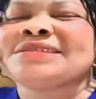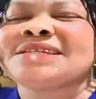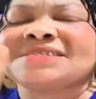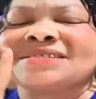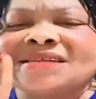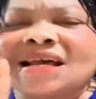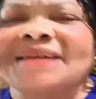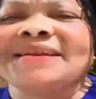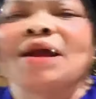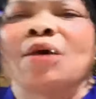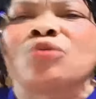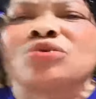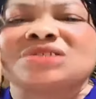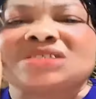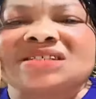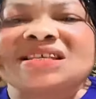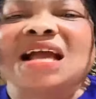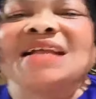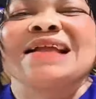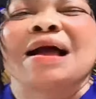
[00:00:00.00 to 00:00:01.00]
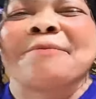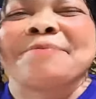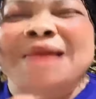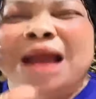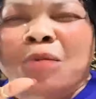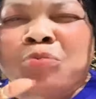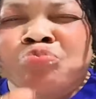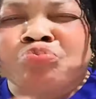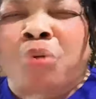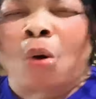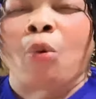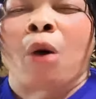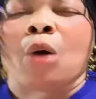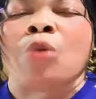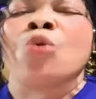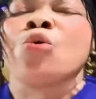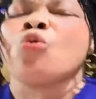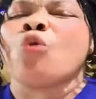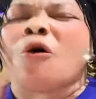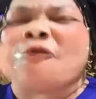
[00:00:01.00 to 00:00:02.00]
It is send ya what see ya mea
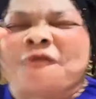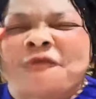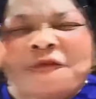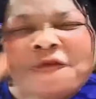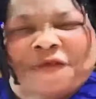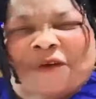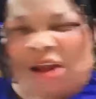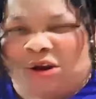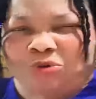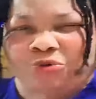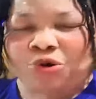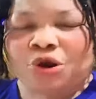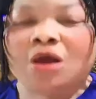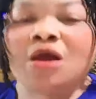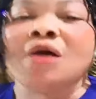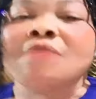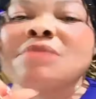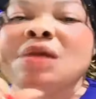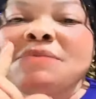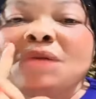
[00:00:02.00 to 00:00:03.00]
boa wo feno.